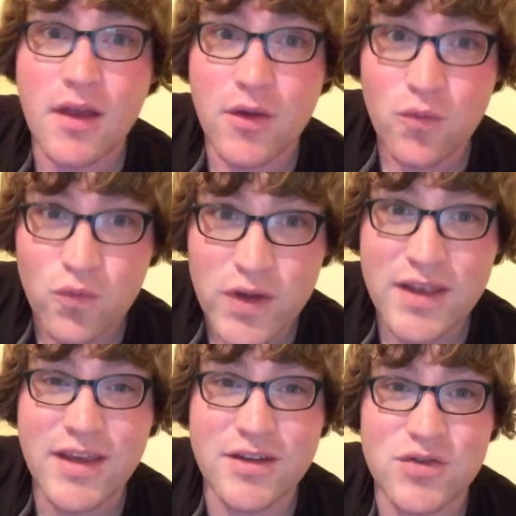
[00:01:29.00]
I
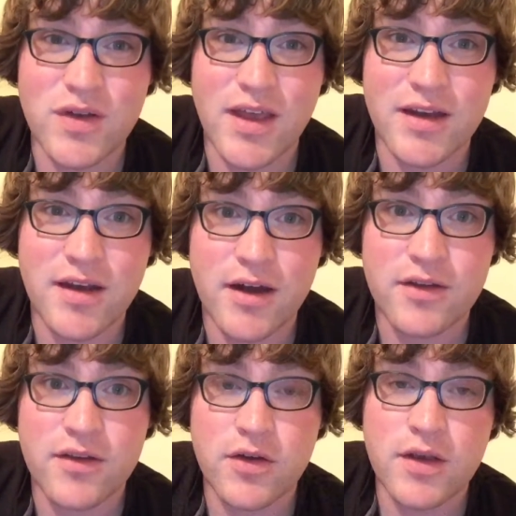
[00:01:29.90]
really enjoy that entire
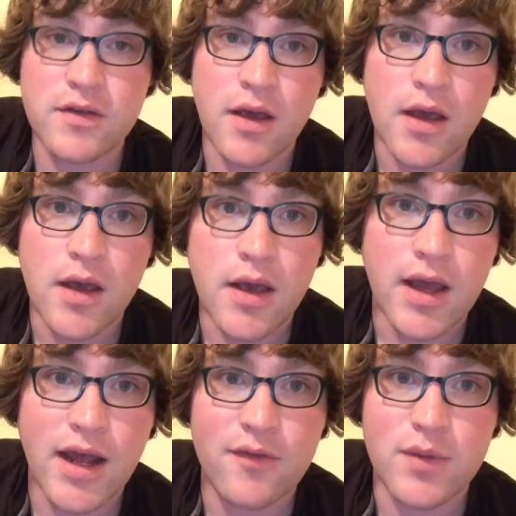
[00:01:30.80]
series,
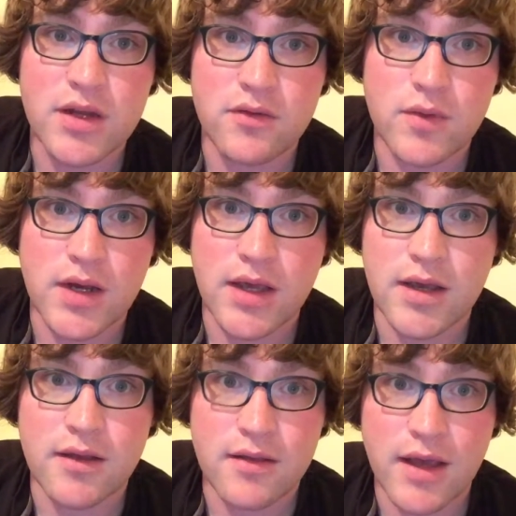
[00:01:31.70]
and I've been reading
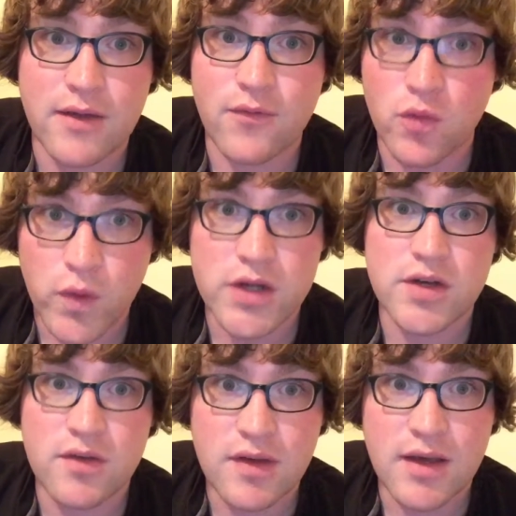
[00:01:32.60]
it like
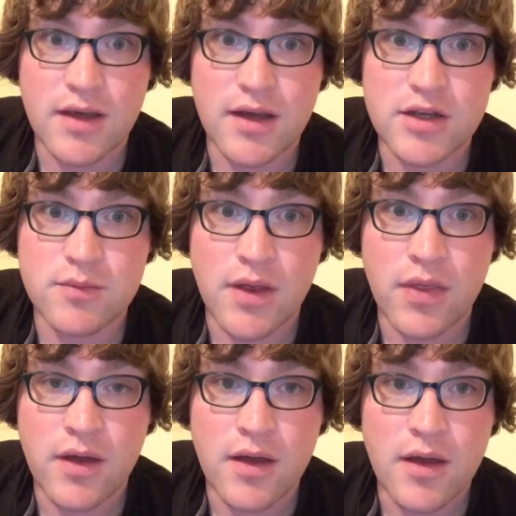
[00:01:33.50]
voraciously each
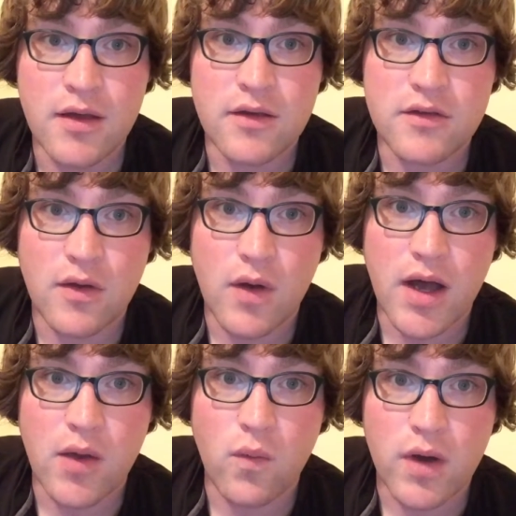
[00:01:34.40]
month. So
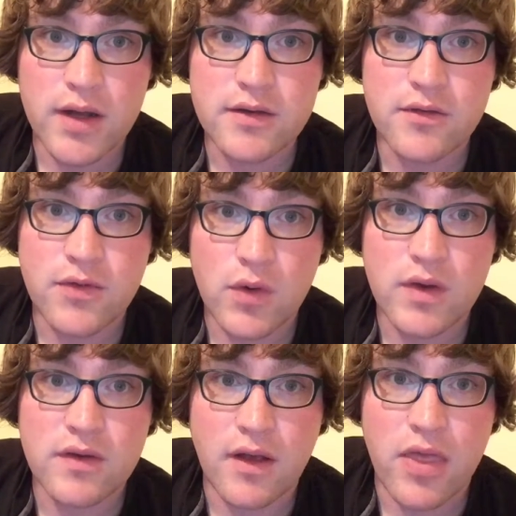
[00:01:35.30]
I want to
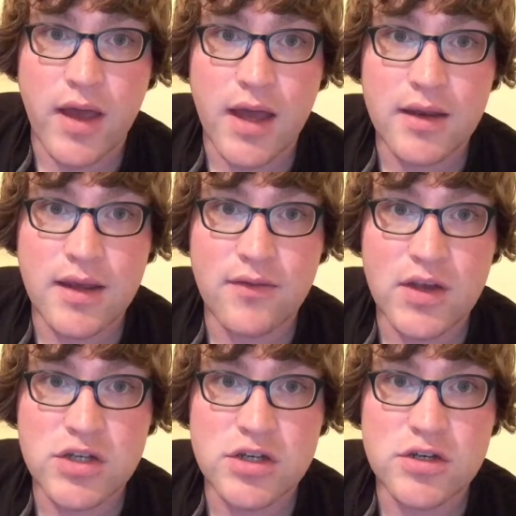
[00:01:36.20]
focus on that, give
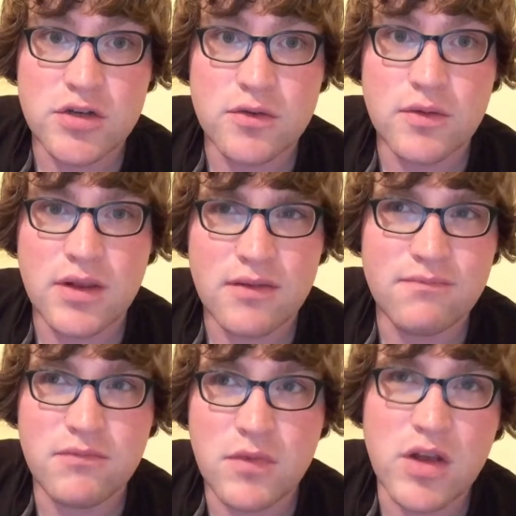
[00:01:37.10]
each issue
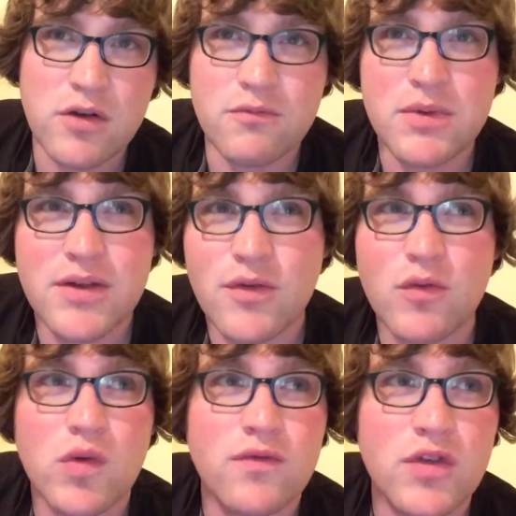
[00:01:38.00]
a little bit of a
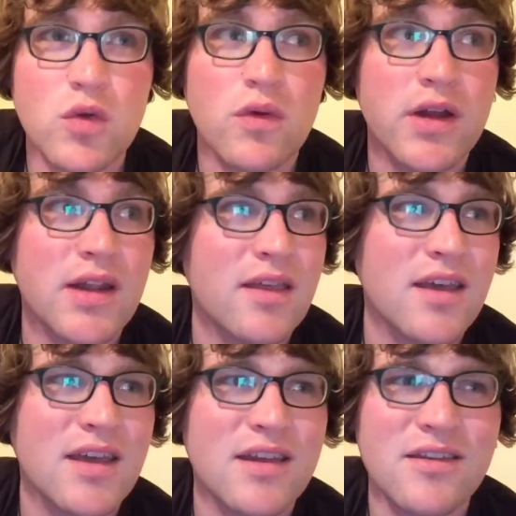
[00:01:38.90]
review or
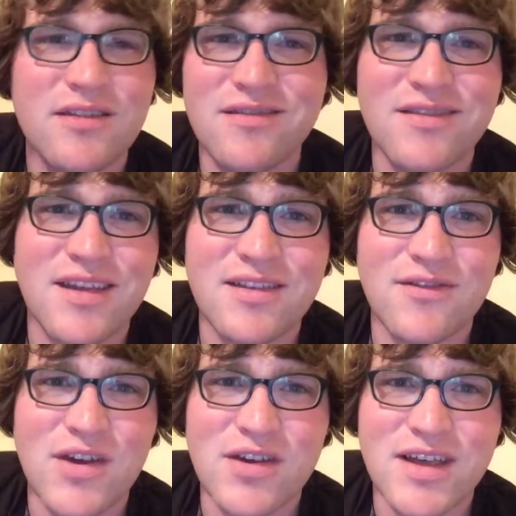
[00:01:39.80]
anything, and it's
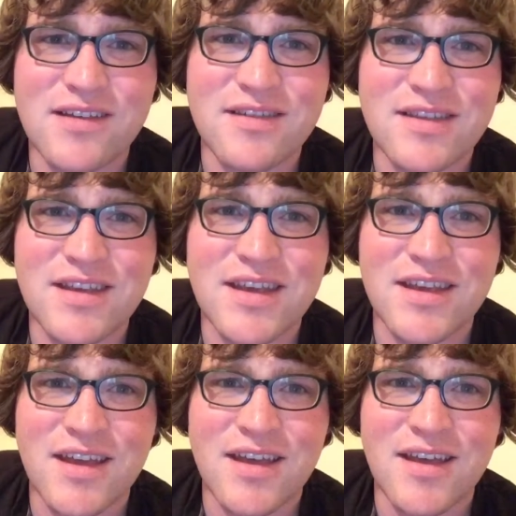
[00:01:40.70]
very easily